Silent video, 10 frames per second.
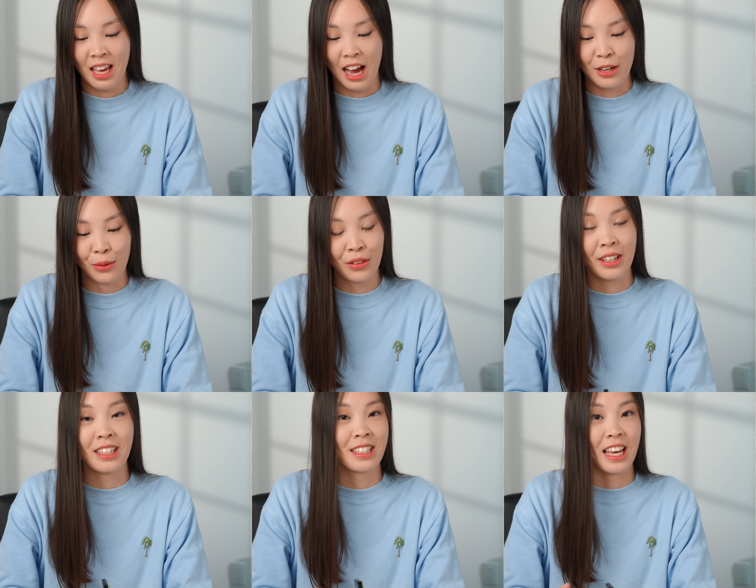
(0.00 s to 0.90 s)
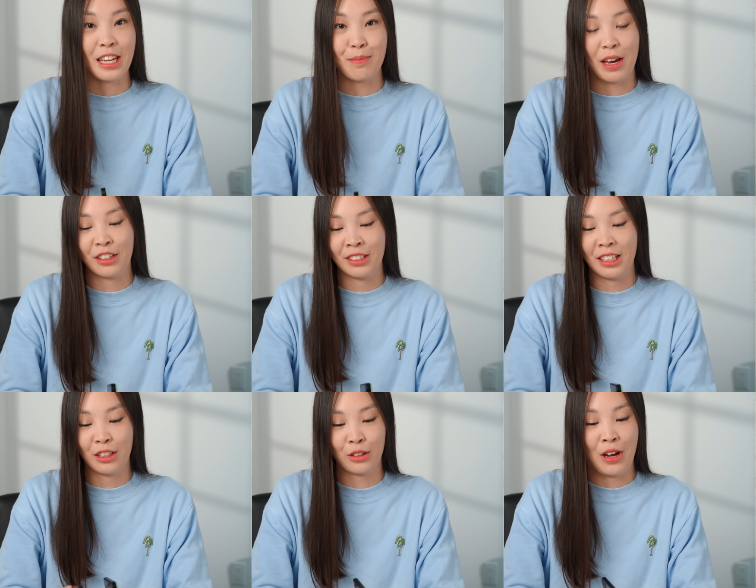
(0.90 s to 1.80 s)
I don't think it's any better than
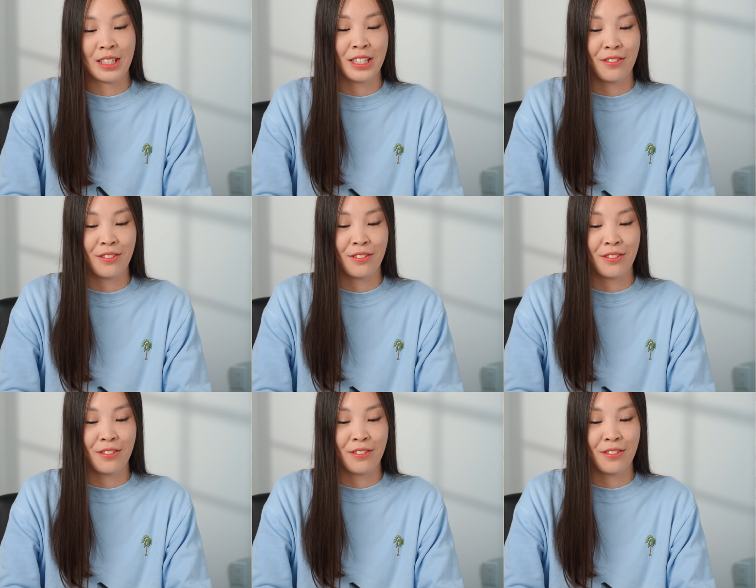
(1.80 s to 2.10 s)
the glossy